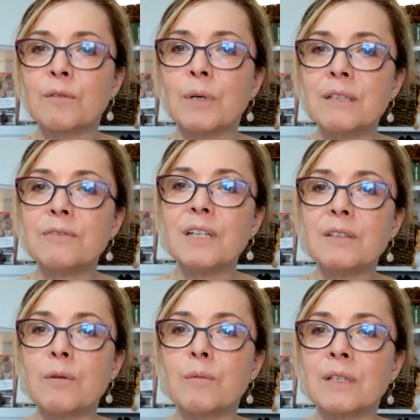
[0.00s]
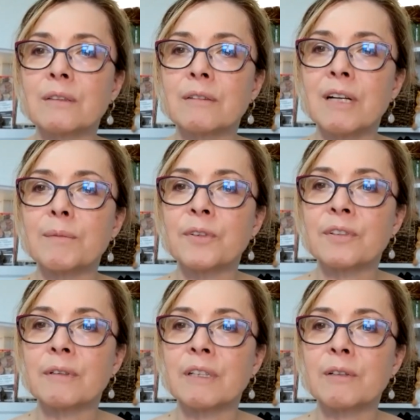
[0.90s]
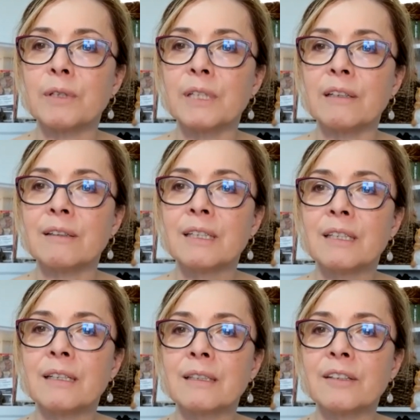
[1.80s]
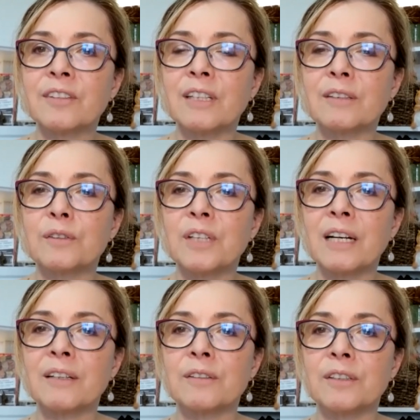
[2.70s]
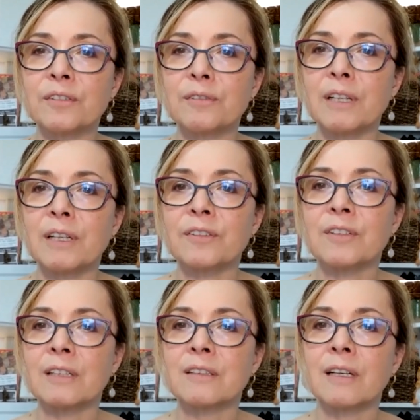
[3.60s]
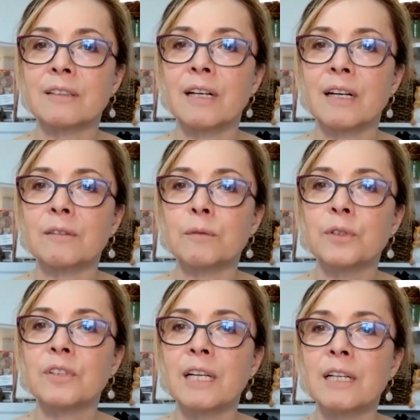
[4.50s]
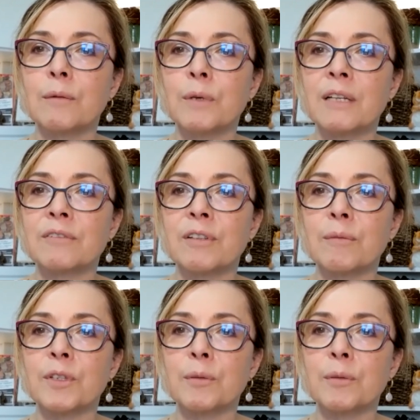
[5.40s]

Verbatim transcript: What if I don't want to grab the steering wheel unless under dire distress, dot, dot, dot, would take away from the